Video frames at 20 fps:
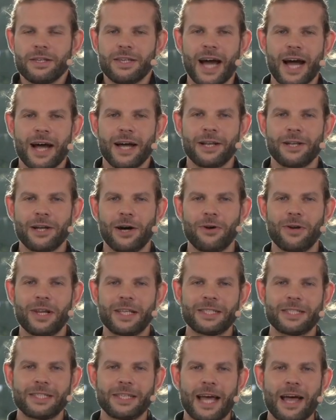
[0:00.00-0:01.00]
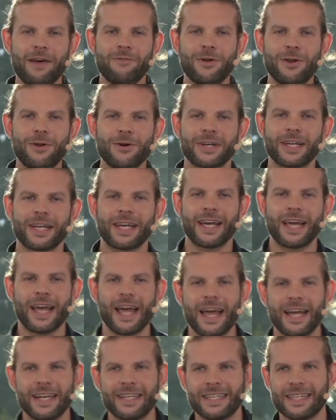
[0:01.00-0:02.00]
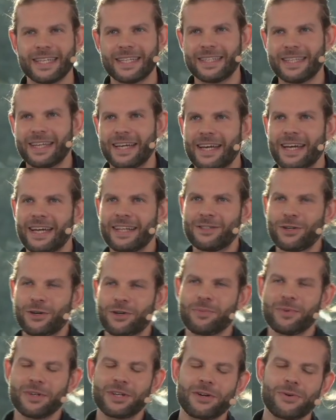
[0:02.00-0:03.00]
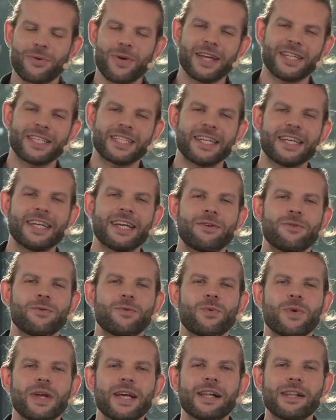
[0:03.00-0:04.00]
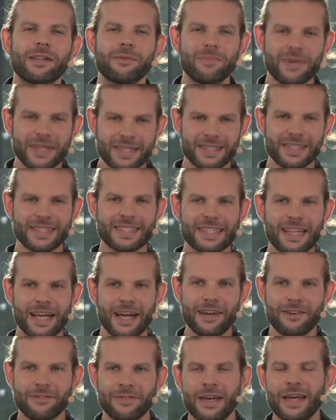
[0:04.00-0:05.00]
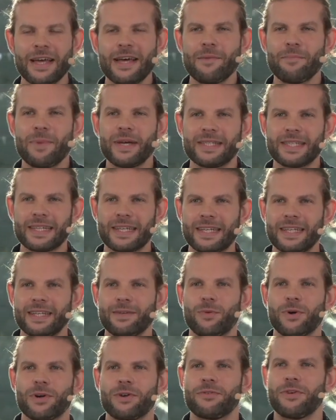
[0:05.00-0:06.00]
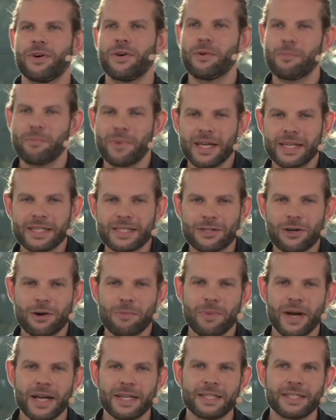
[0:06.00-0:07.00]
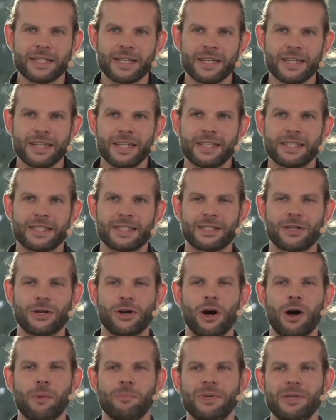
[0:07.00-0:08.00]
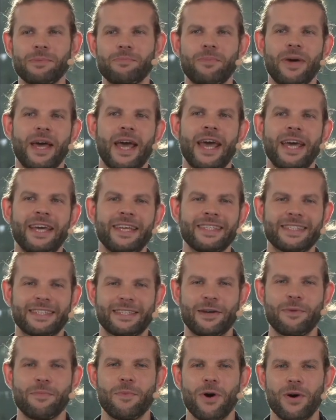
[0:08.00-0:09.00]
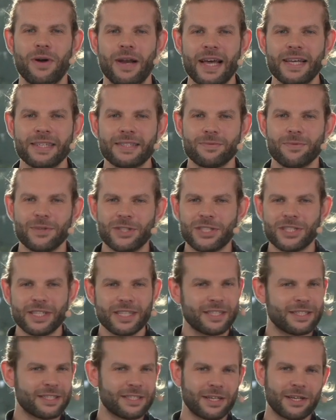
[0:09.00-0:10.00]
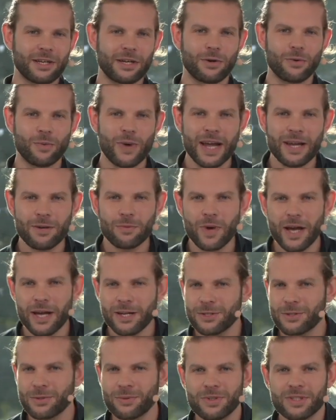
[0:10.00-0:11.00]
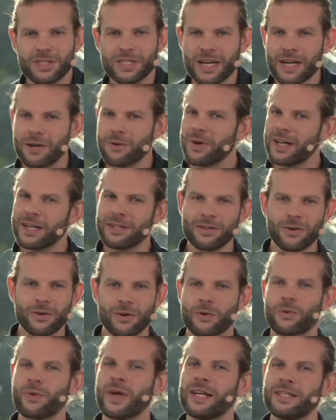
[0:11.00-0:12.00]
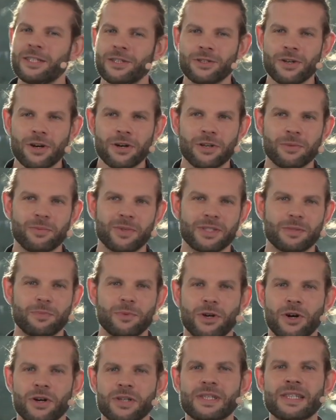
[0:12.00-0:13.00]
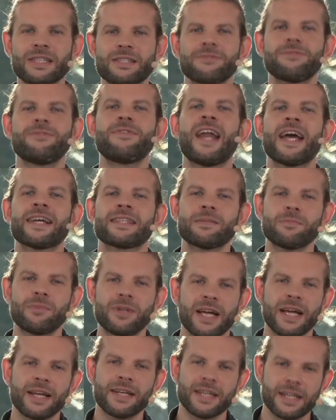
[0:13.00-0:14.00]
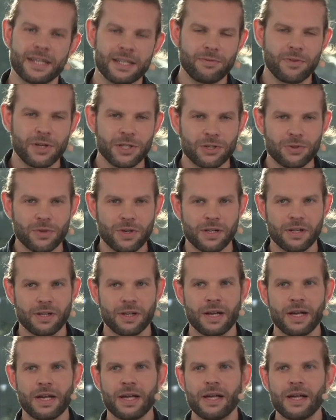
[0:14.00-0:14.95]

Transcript: Yeah, now let's have a look at the document creation in real business life. Basically, one of our biggest competitor, it's copy-paste, more or less, which is a great way to generate or create your documents because it's flexible and individual.